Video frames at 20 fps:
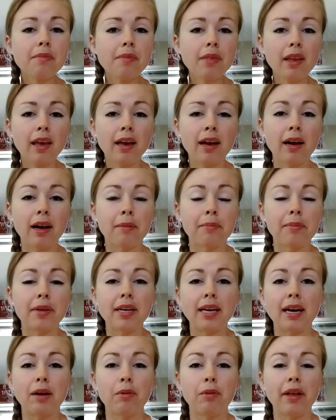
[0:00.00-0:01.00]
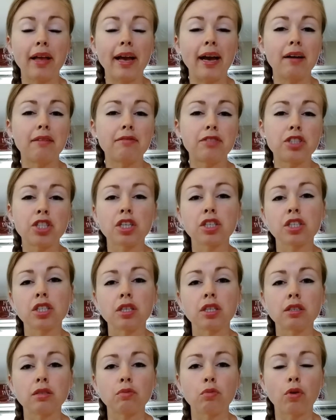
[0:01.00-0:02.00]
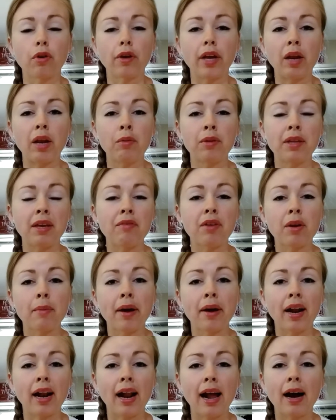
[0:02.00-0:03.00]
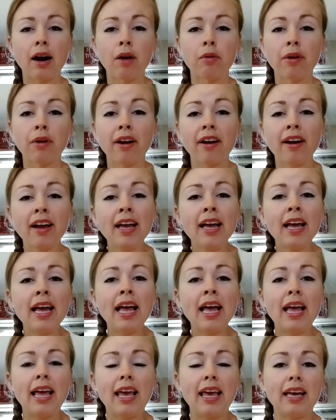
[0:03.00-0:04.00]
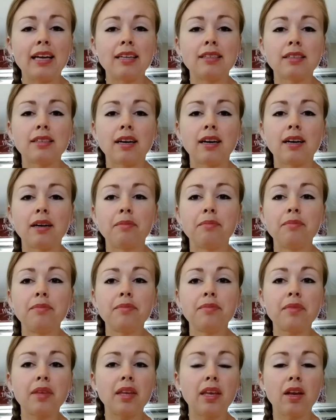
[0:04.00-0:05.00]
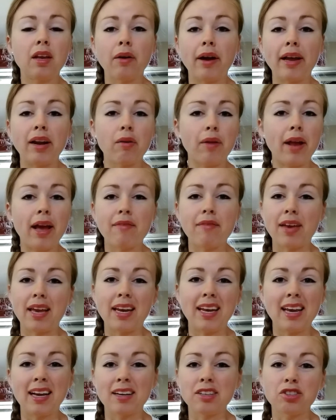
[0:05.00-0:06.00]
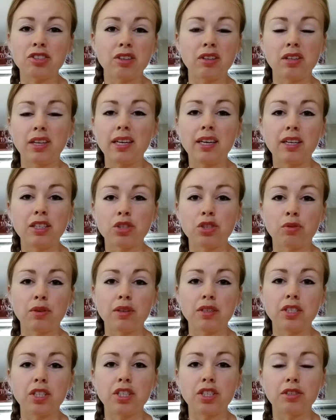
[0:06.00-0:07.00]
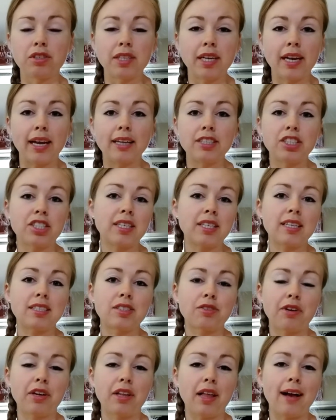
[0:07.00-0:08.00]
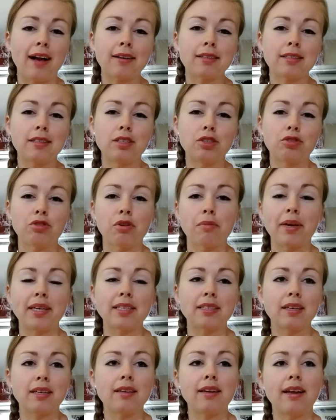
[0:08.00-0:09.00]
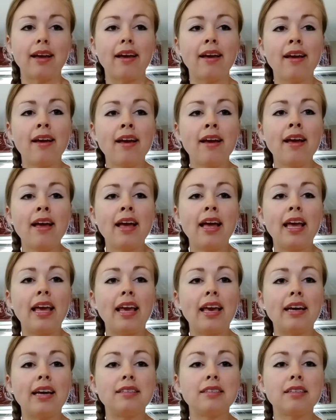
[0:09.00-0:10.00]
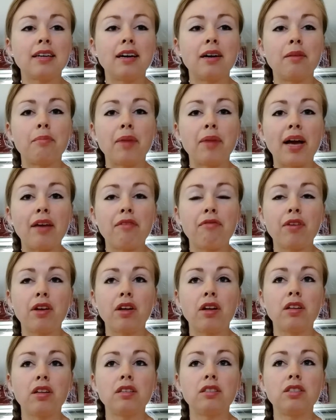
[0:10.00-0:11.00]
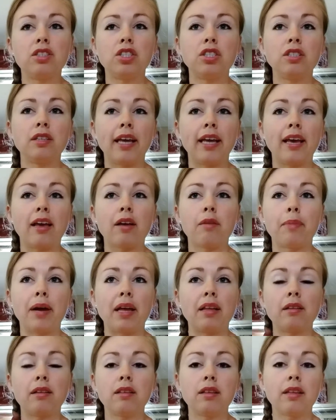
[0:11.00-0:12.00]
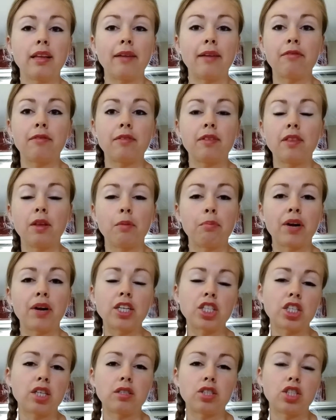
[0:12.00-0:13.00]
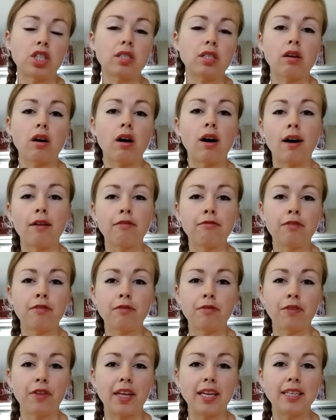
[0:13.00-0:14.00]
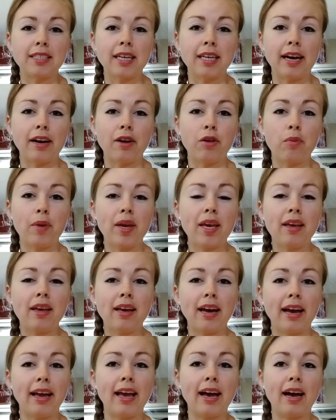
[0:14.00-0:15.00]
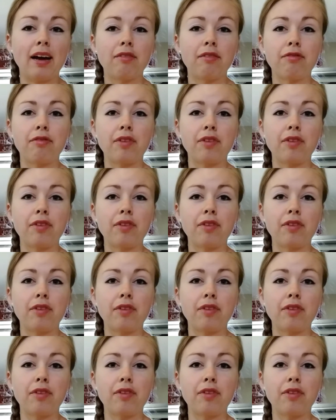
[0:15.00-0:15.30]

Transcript: And now we'll have church this morning. We'll leave in about an hour. And, I don't have any extra cleaning chores to do today. I just get to relax and enjoy my Sunday. And I feel like the pressure is just off for the entire week. I have,